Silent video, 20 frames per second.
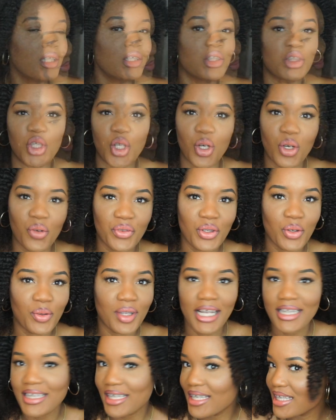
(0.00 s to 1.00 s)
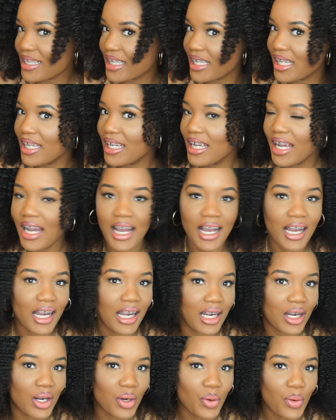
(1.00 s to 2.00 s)
So if you'd like to see
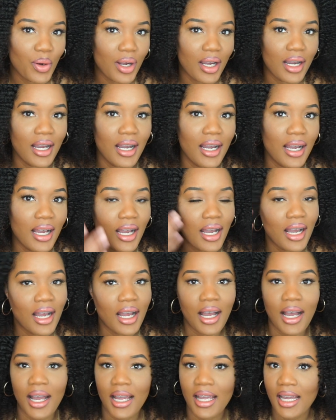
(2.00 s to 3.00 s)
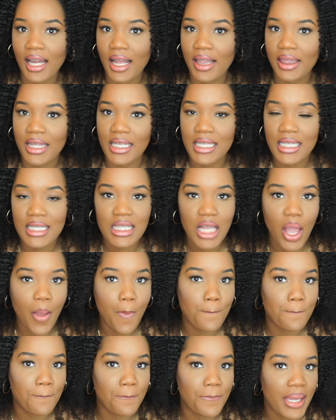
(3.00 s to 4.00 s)
how I got this
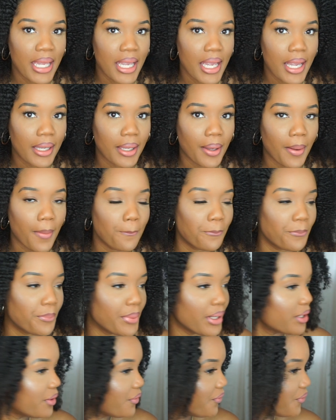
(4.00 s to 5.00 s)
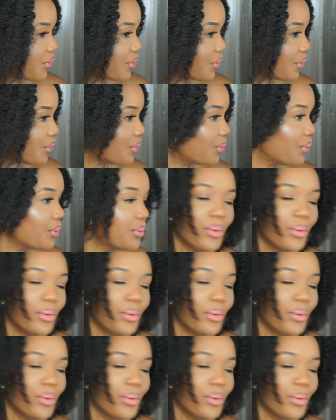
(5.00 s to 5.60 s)
big, beautiful,